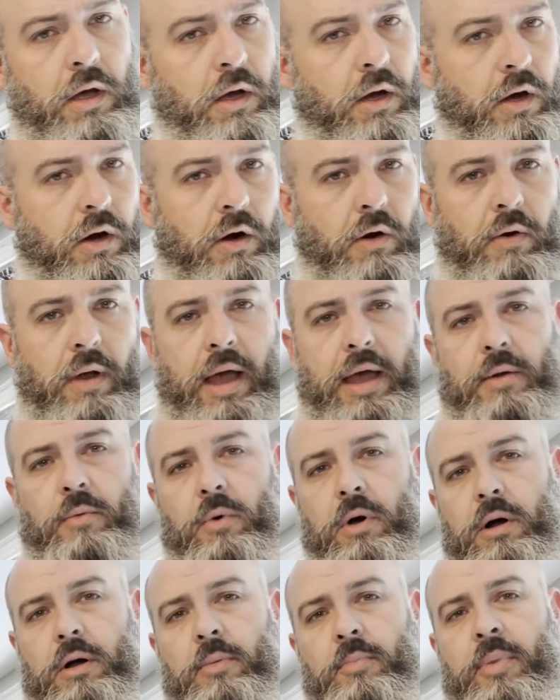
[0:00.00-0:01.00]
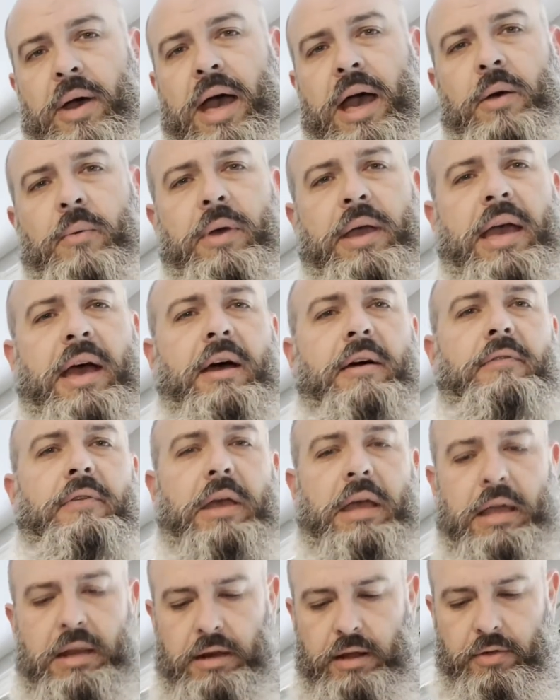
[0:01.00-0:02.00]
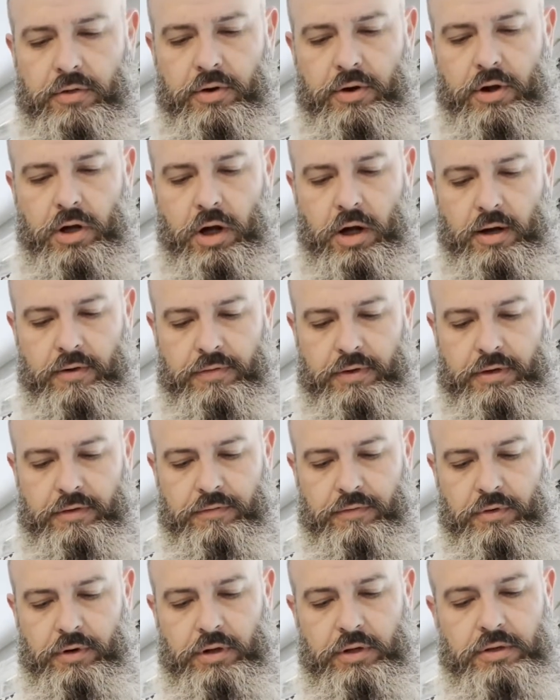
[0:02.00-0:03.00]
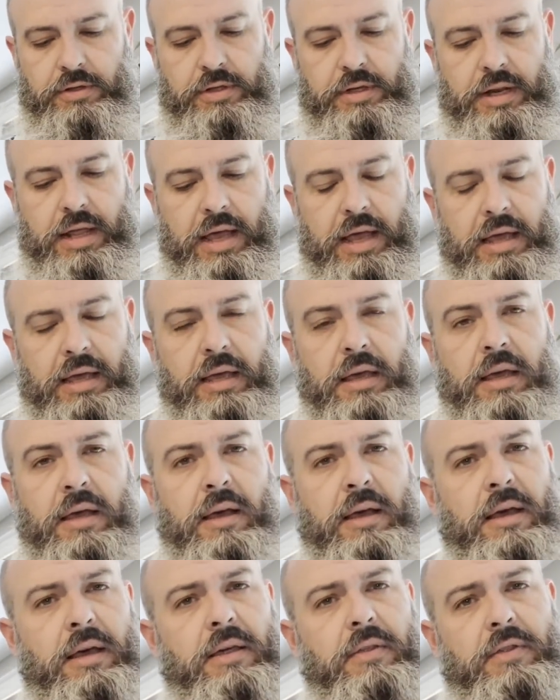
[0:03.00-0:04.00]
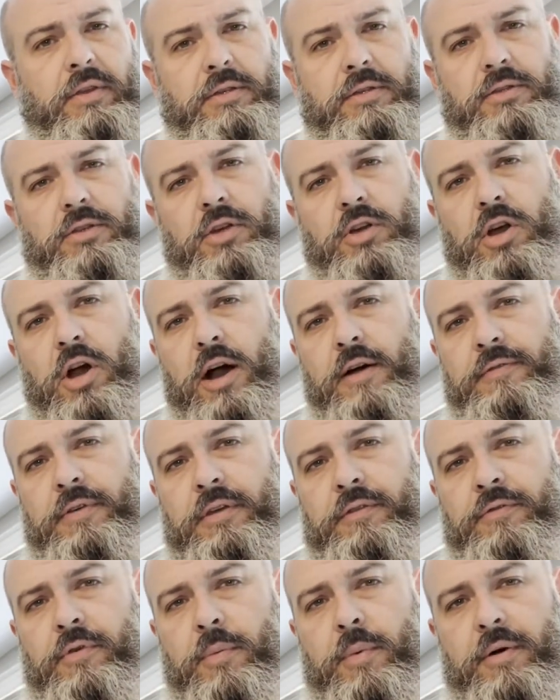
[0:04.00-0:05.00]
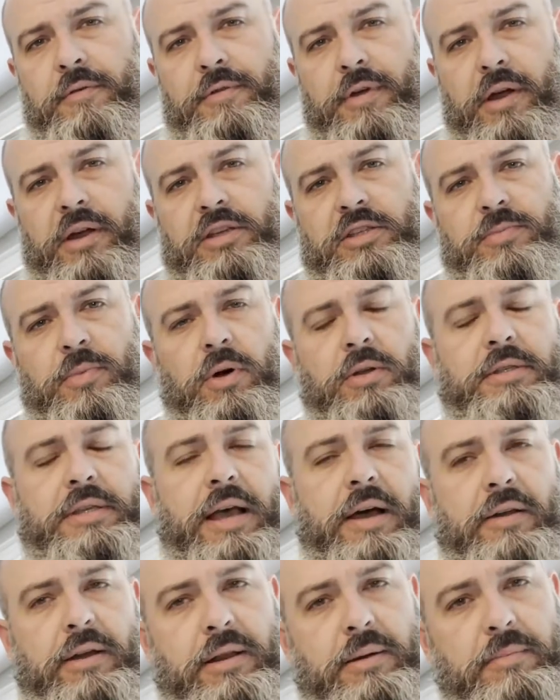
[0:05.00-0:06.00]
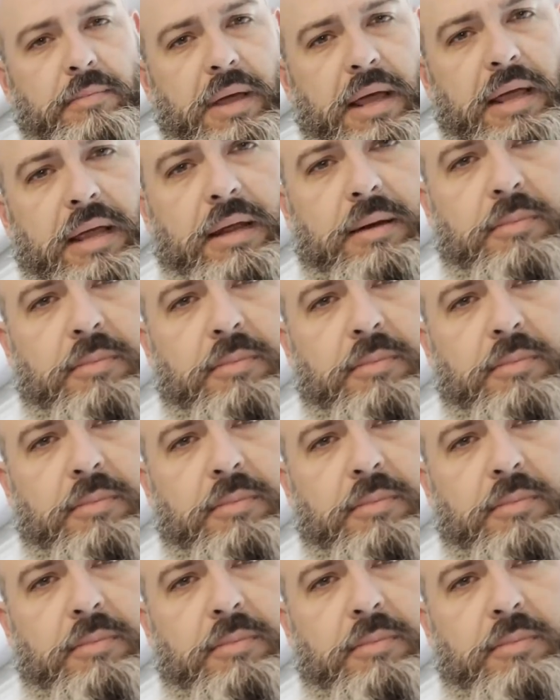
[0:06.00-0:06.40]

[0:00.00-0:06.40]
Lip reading: All right, welcome back. We have another coffee for you today. This is a coffee from a very small town in Maine,